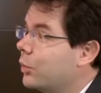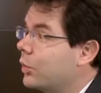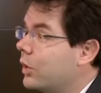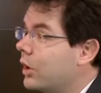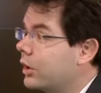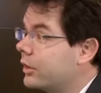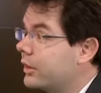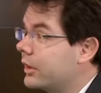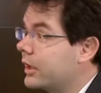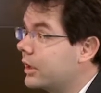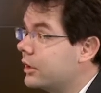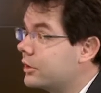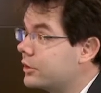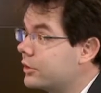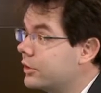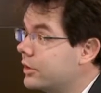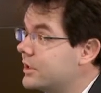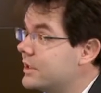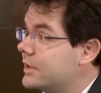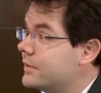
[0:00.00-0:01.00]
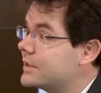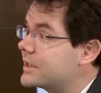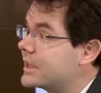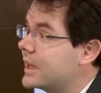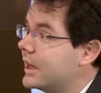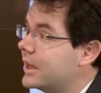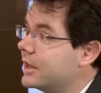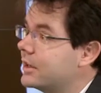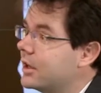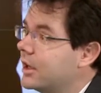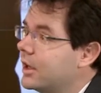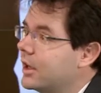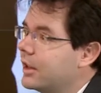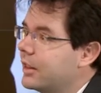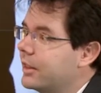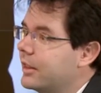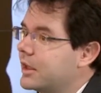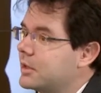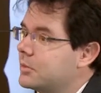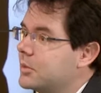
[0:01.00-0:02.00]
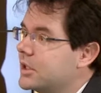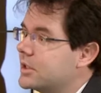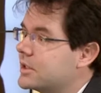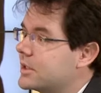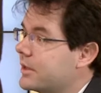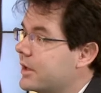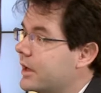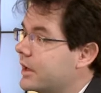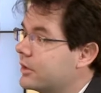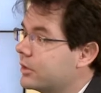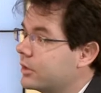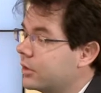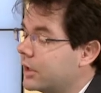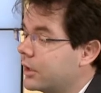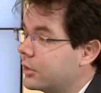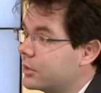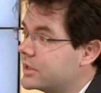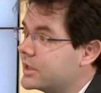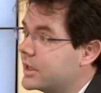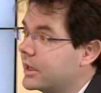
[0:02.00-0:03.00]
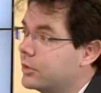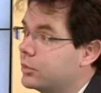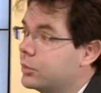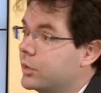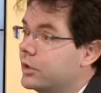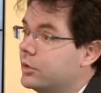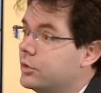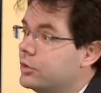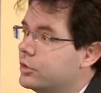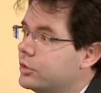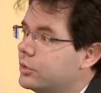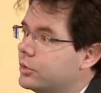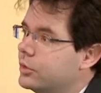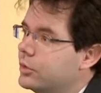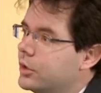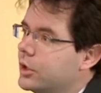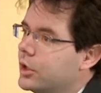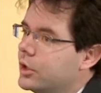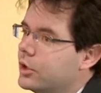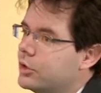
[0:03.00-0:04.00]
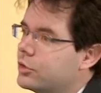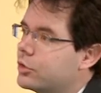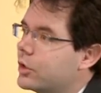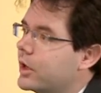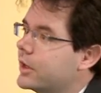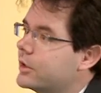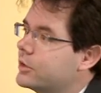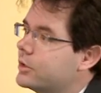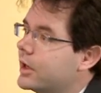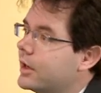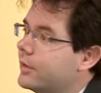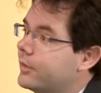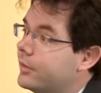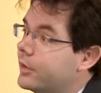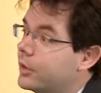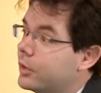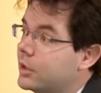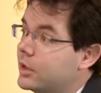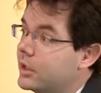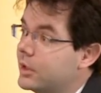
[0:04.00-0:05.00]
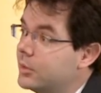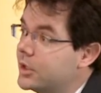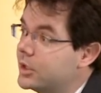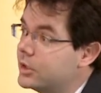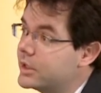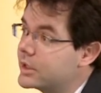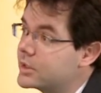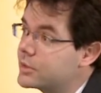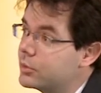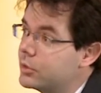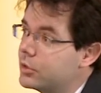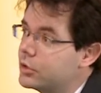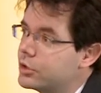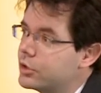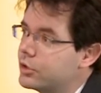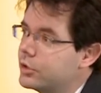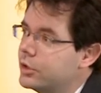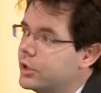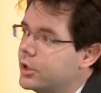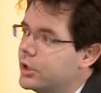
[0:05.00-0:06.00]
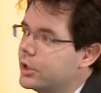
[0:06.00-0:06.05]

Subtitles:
On the alternative side, that means that on our side, we do try to have very limited exposure